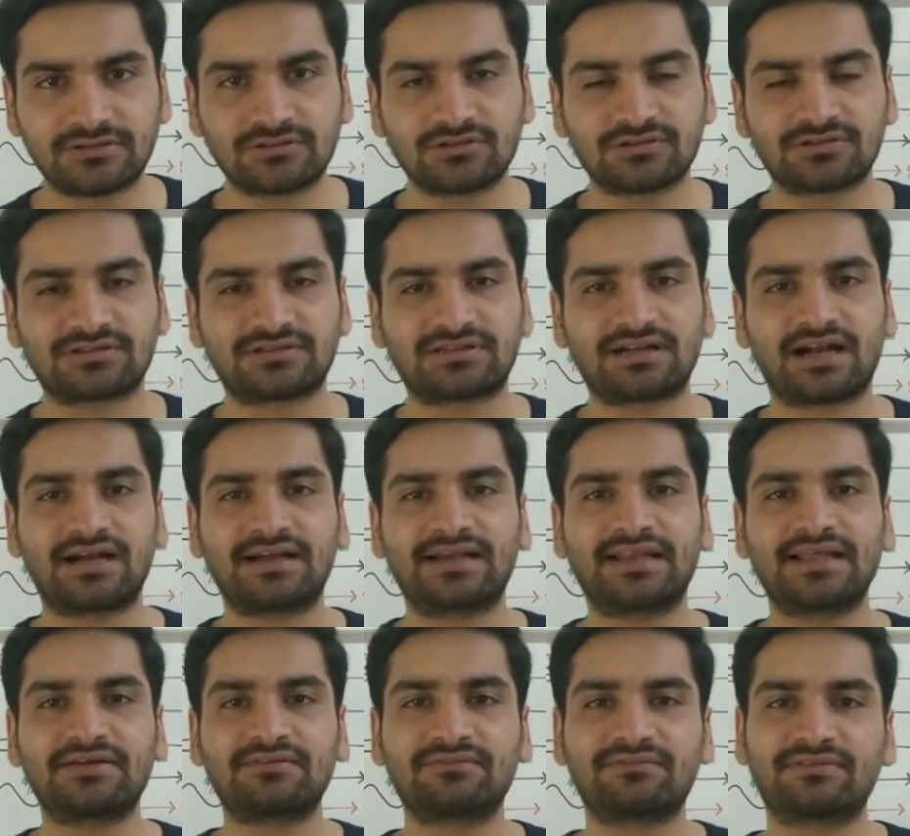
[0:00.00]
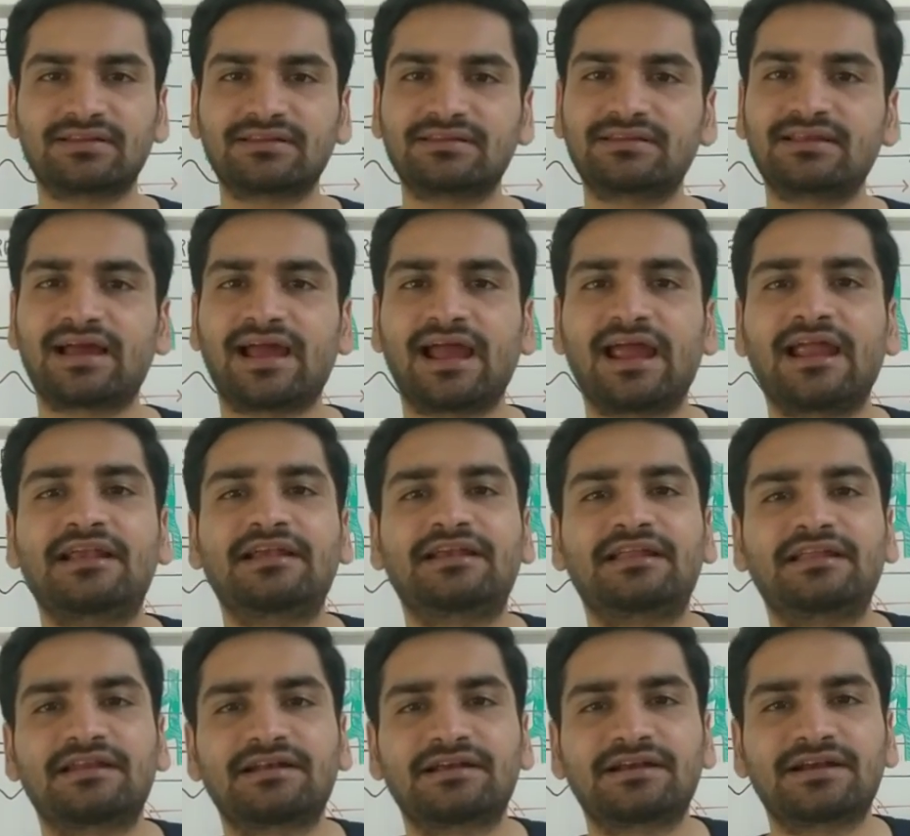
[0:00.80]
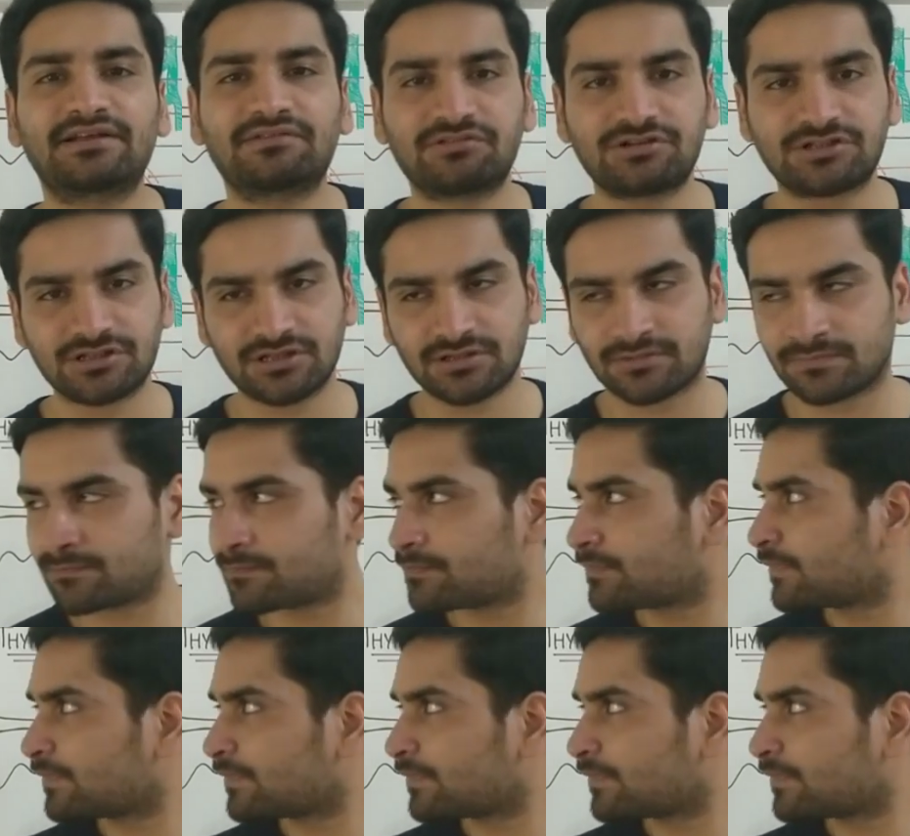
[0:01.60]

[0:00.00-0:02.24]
So starting with the anterior division.